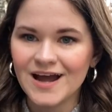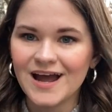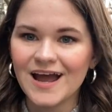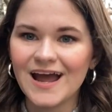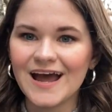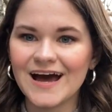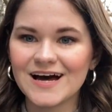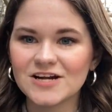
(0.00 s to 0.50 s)

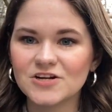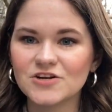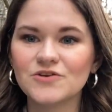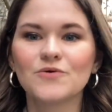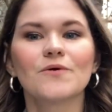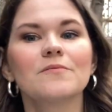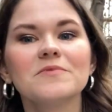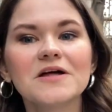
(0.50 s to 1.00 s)
And
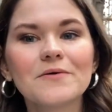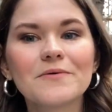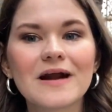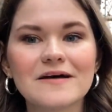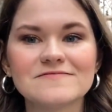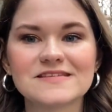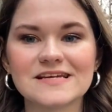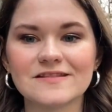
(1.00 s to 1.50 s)
normally when
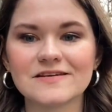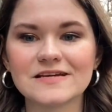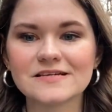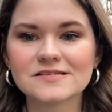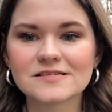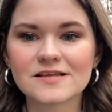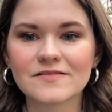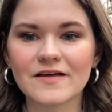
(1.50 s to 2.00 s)
I've seen
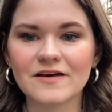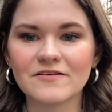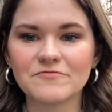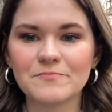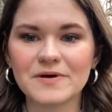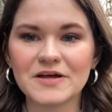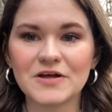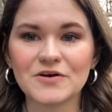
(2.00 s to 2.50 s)
these,
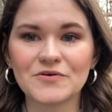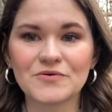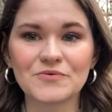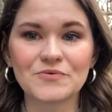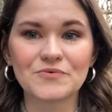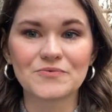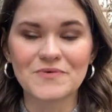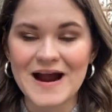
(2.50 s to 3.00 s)
they've been
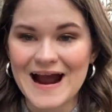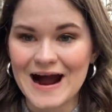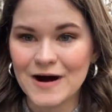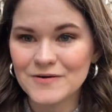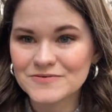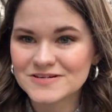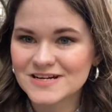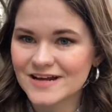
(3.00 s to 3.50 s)

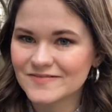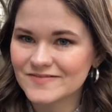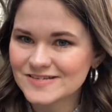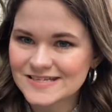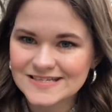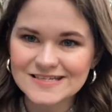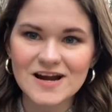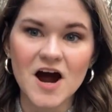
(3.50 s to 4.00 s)
round, and
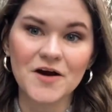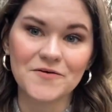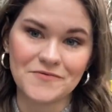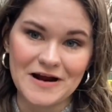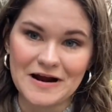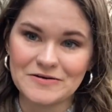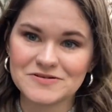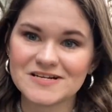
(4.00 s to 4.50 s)
this is not
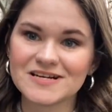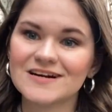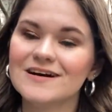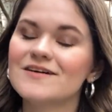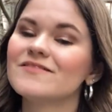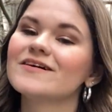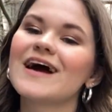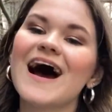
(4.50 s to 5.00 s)
round.
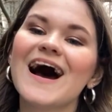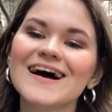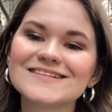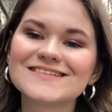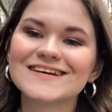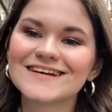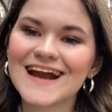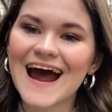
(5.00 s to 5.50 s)
The guy
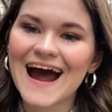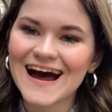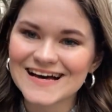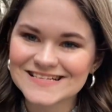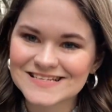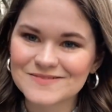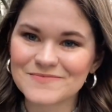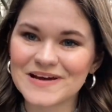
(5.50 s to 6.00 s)
did
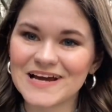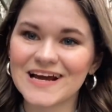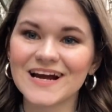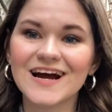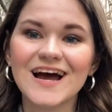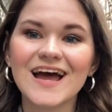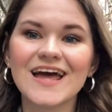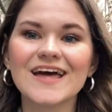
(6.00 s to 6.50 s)
ask me
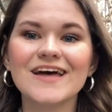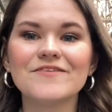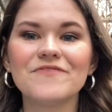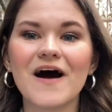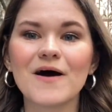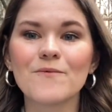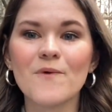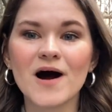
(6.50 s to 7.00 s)
if
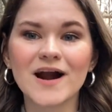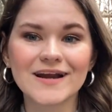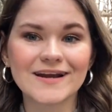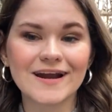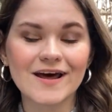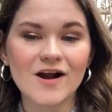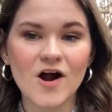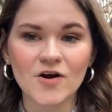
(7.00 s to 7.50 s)
I wanted
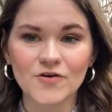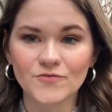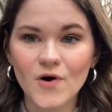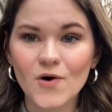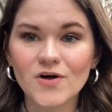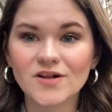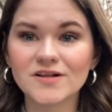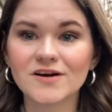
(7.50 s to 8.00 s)
it on a
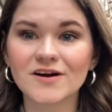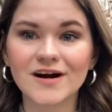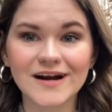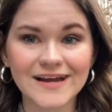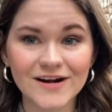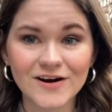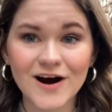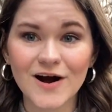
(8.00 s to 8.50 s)
roll or a
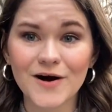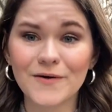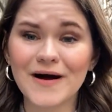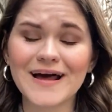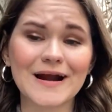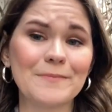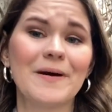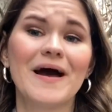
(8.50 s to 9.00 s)
hero,
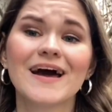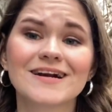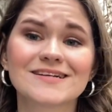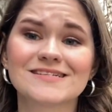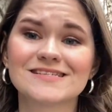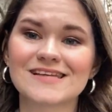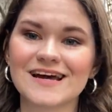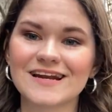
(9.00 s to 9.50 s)
and I panicked
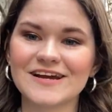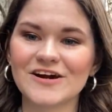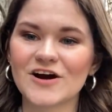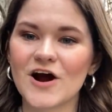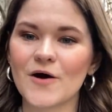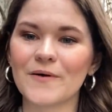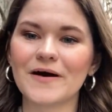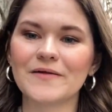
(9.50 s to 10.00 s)
and said
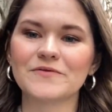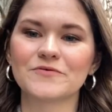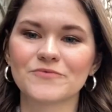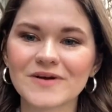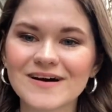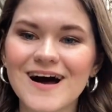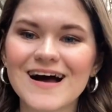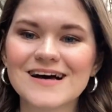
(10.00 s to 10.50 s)
hero, and then
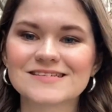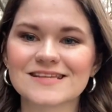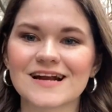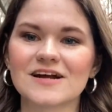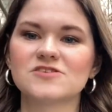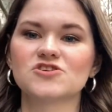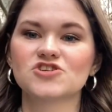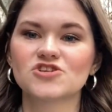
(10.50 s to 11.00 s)
realized that
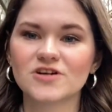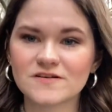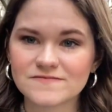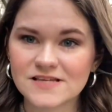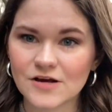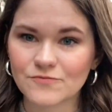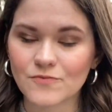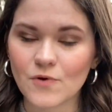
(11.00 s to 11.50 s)
I should have
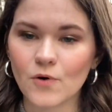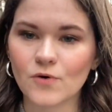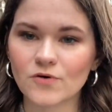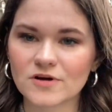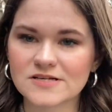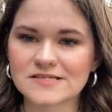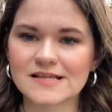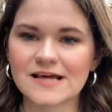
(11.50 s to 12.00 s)
said roll,
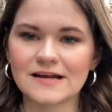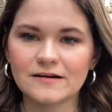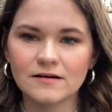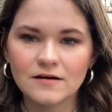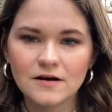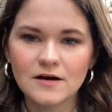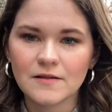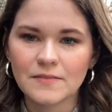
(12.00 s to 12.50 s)
because then
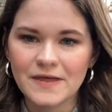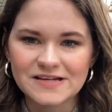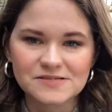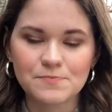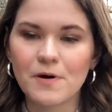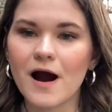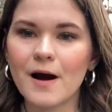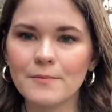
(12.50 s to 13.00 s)
that's
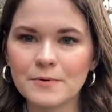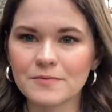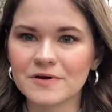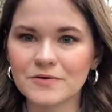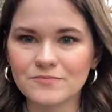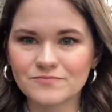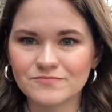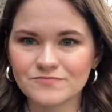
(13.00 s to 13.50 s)
probably